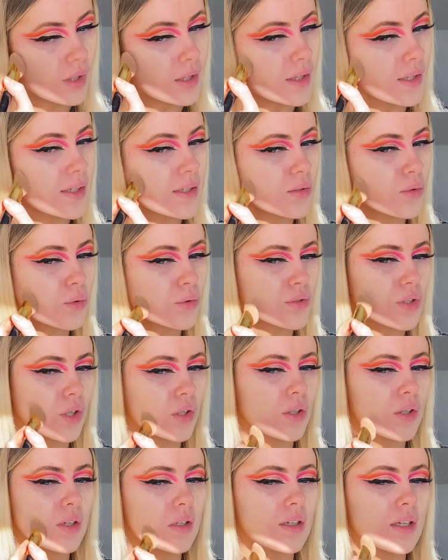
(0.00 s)
It's
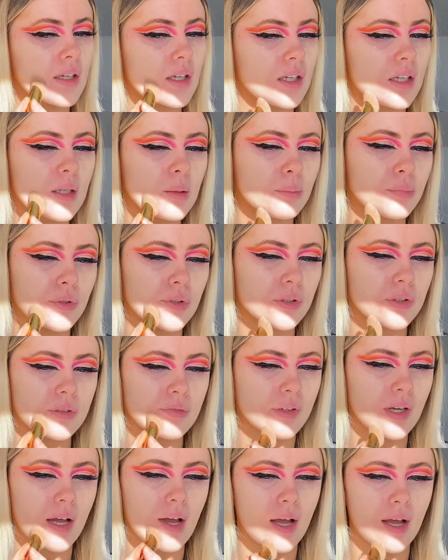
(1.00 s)
also heat
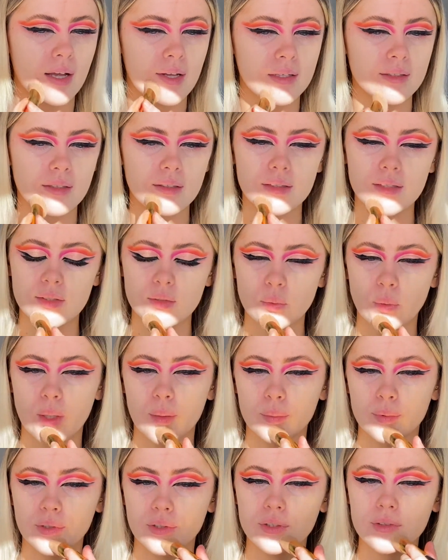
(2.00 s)
proof and
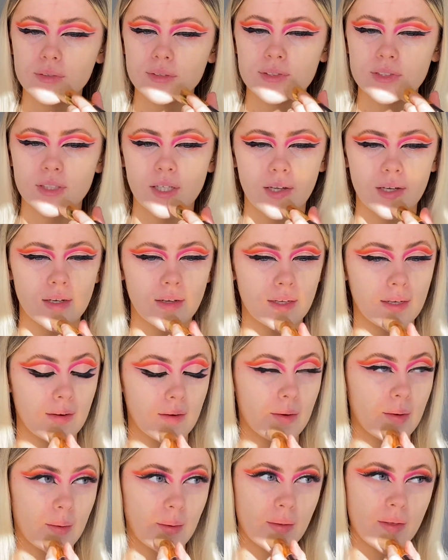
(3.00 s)
sweat proof, so
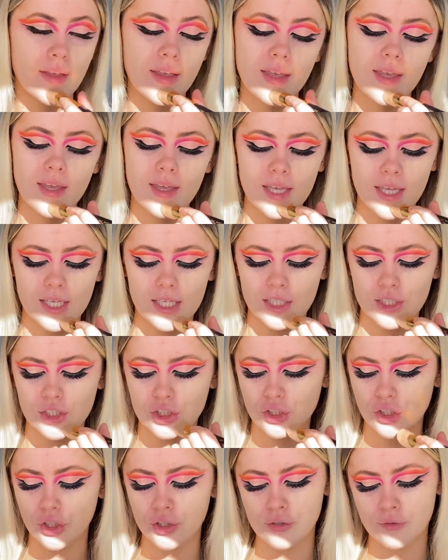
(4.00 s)
it's
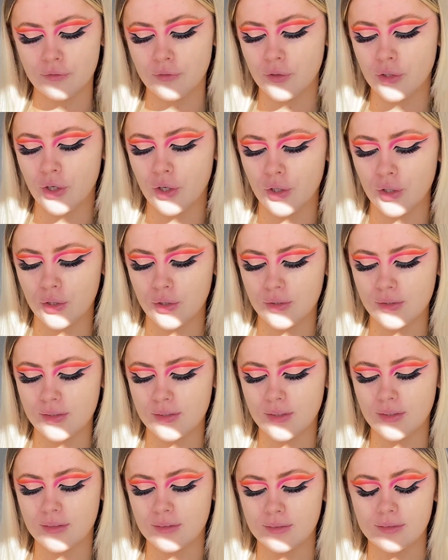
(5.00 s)
good for
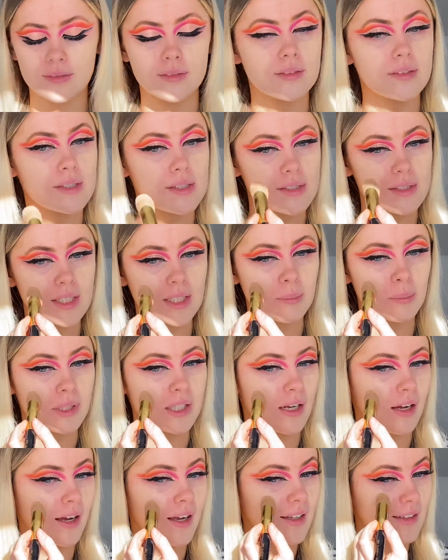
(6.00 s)
those steamy
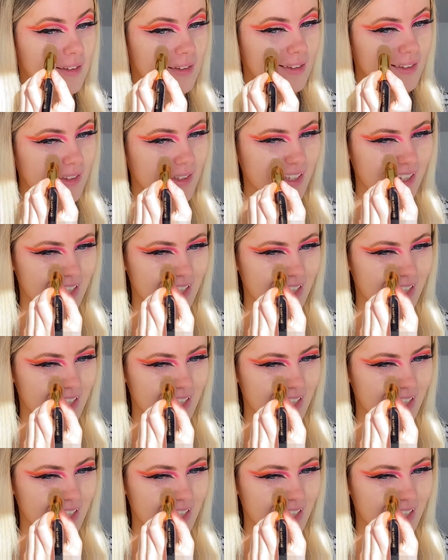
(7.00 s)
nights.